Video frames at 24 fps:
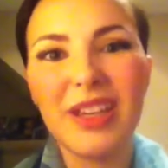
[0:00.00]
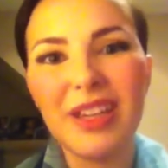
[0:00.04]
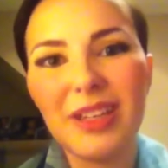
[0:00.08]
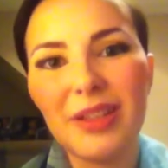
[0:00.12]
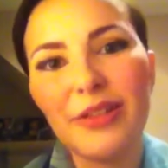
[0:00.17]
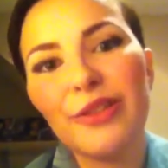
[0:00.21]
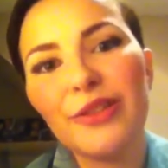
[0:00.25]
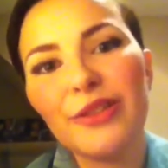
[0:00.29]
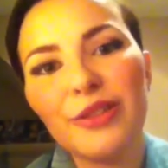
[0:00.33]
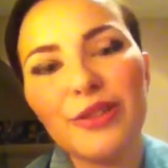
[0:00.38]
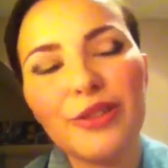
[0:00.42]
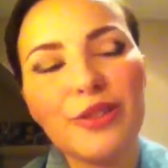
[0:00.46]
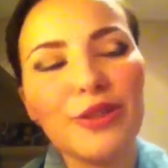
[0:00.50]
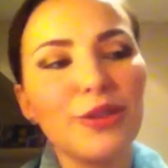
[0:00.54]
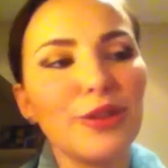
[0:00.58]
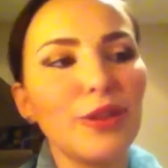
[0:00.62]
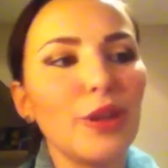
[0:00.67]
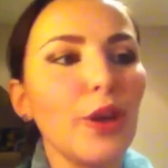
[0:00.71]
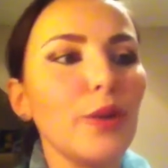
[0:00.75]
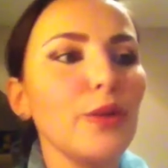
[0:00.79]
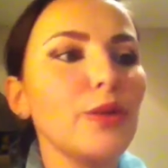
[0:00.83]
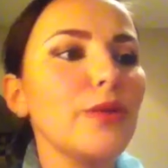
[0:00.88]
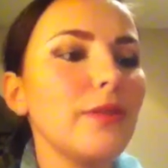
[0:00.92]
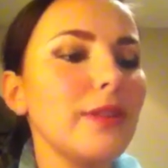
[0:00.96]
just goes
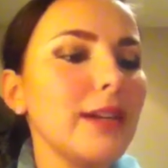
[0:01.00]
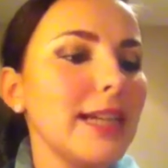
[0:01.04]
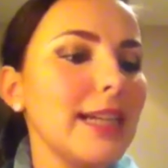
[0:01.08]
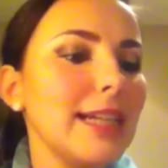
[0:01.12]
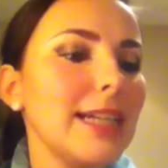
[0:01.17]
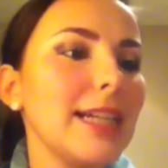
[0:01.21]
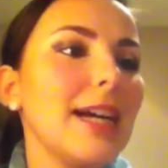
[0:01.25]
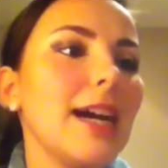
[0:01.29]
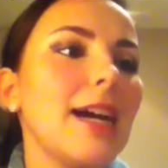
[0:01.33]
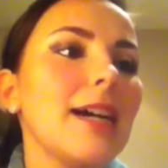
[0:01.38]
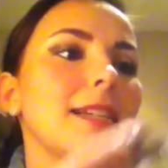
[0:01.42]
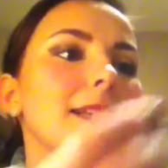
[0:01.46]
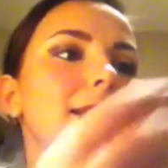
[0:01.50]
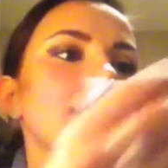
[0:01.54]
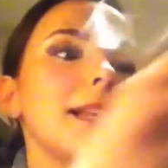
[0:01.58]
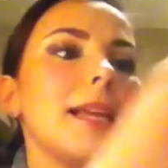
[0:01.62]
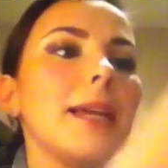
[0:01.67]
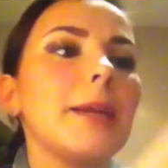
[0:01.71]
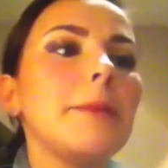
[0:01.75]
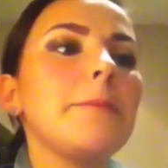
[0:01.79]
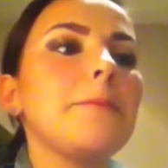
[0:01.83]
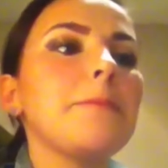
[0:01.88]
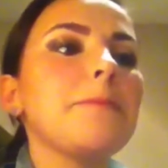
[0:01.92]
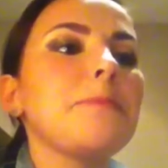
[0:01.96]
really nicely.
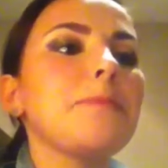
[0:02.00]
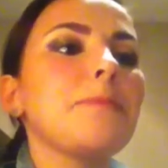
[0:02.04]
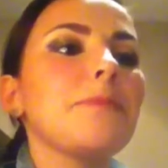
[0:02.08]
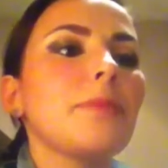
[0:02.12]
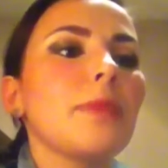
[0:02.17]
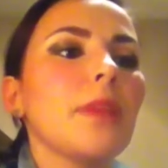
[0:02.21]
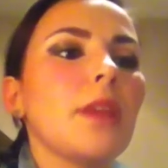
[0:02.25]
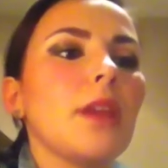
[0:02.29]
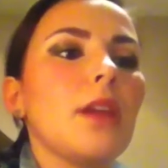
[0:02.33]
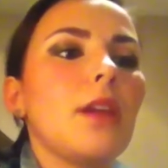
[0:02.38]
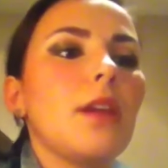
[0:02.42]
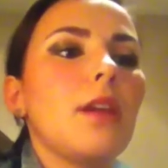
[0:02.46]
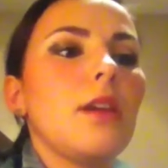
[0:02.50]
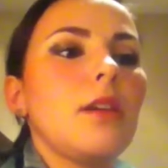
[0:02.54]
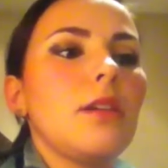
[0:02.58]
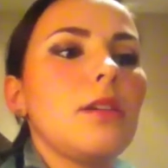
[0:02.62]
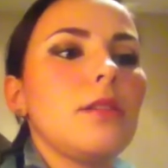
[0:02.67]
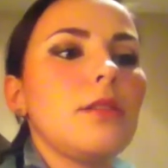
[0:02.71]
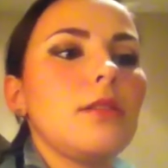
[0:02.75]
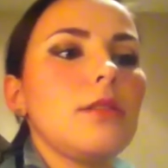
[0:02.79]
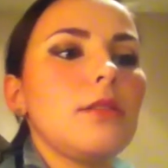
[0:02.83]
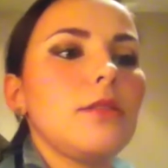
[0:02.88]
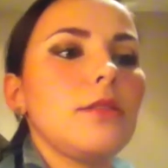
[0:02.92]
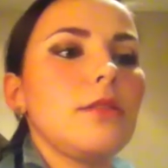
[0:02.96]

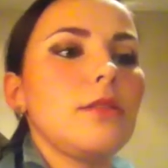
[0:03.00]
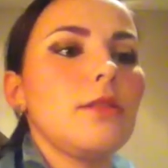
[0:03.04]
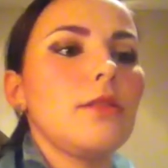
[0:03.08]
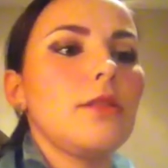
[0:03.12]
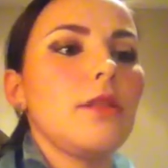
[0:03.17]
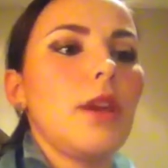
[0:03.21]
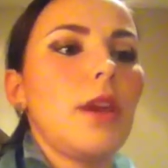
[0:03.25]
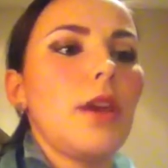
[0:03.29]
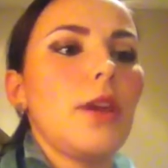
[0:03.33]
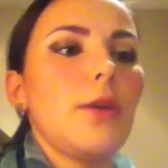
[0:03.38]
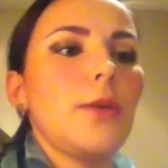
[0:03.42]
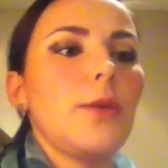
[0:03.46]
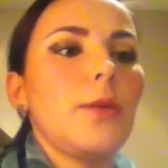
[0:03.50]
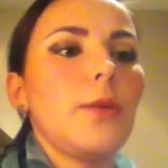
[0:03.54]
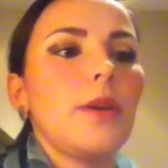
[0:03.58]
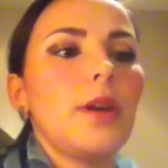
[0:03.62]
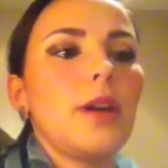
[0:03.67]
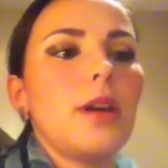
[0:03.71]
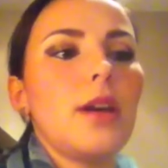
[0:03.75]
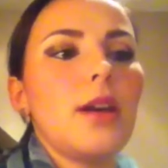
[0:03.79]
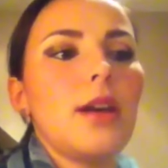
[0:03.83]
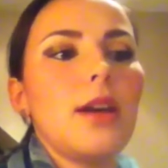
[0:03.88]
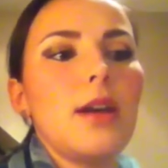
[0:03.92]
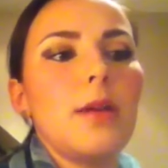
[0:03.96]
So
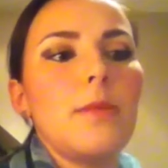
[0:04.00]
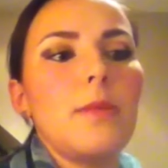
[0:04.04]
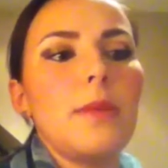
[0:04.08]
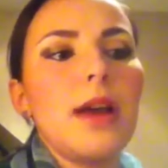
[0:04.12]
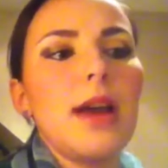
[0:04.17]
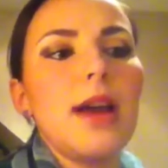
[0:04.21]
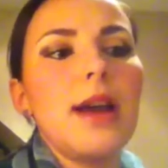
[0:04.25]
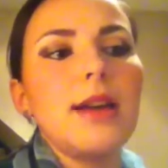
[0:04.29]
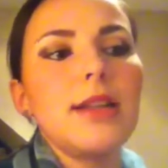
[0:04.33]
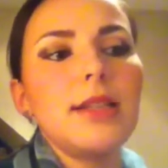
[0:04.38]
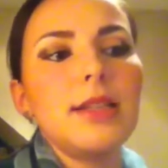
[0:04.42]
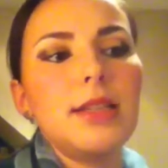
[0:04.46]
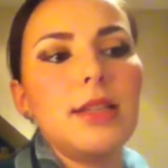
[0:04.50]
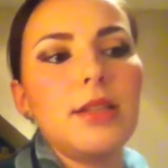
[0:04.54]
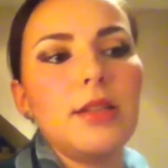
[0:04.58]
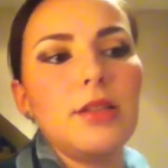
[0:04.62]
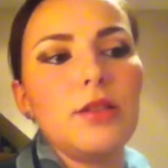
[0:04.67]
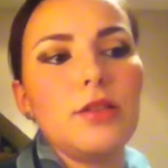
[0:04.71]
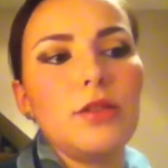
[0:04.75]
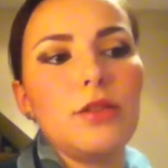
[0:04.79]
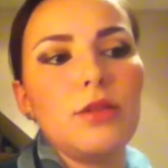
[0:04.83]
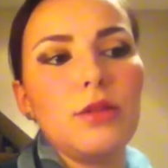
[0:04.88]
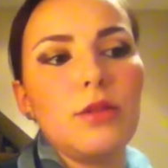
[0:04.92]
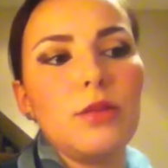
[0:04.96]
I'm adding
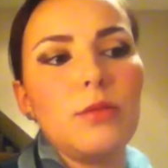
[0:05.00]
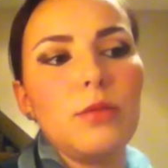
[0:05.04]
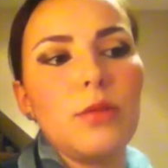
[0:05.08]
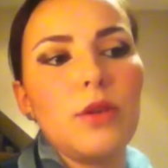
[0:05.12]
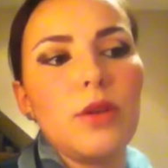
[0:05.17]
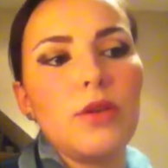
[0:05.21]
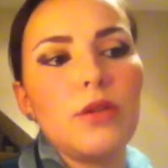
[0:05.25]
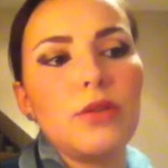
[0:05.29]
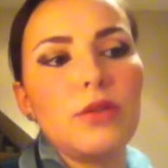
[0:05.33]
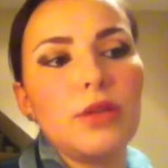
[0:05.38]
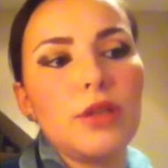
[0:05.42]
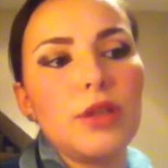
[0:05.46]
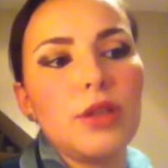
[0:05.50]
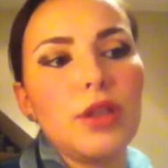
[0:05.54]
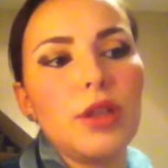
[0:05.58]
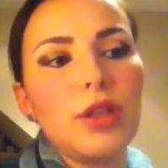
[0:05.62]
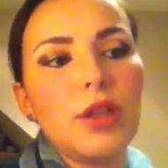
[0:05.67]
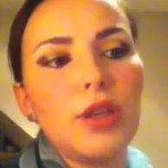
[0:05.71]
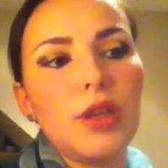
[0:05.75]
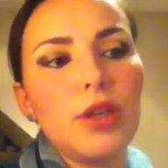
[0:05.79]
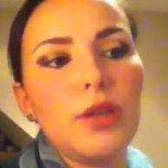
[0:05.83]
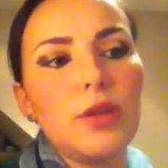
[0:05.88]
some onto